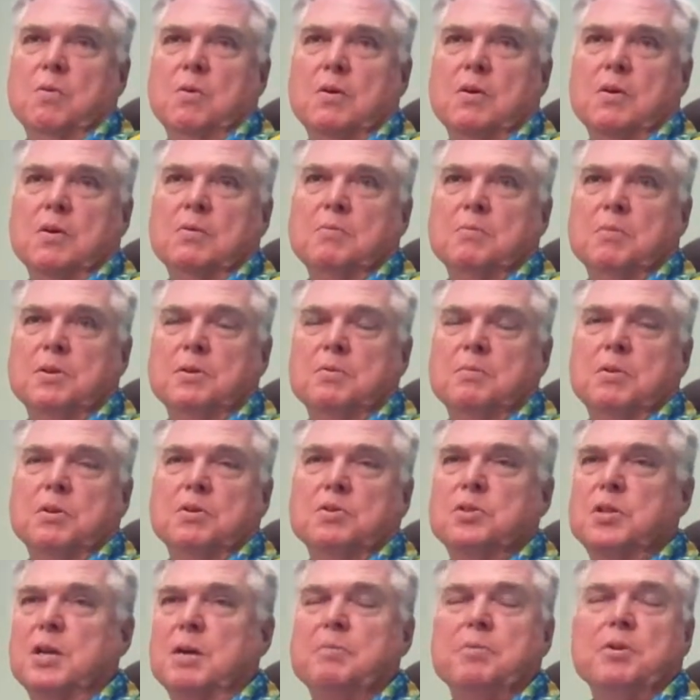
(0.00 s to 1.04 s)
So we
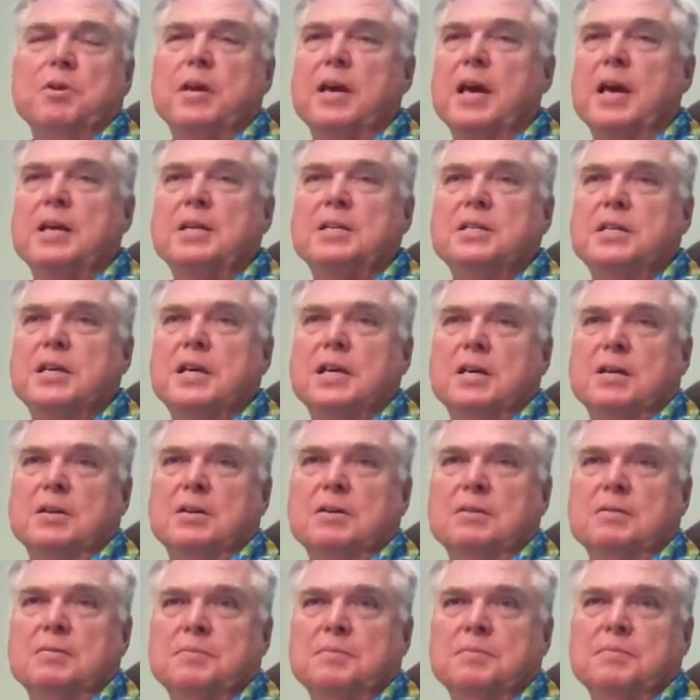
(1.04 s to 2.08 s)
decided to
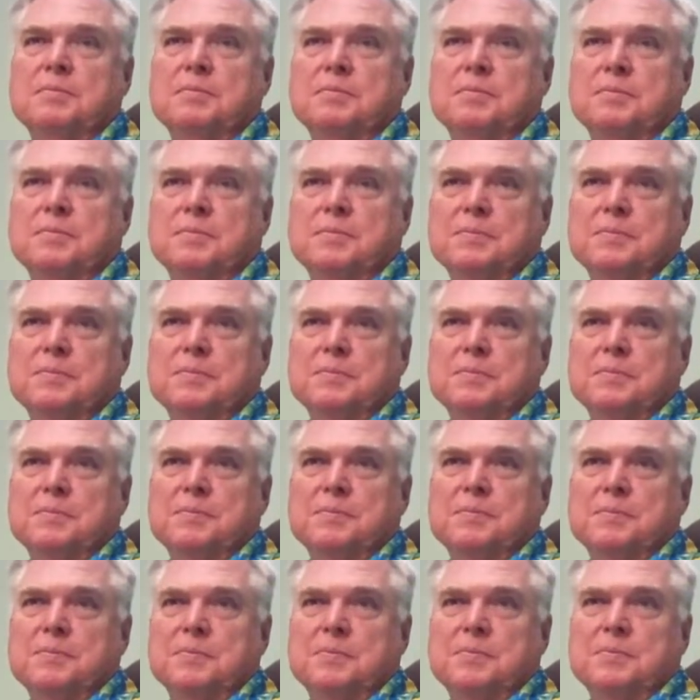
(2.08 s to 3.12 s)
try those
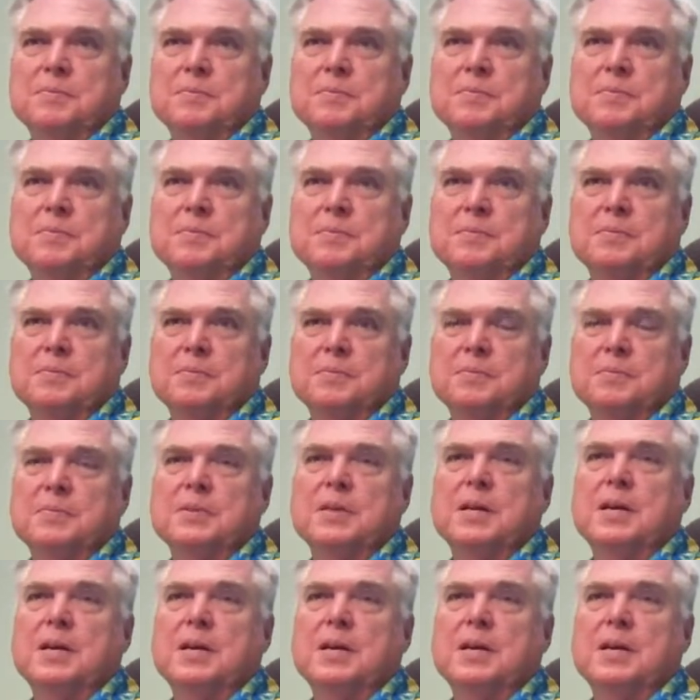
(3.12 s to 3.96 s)
turbo braces, right?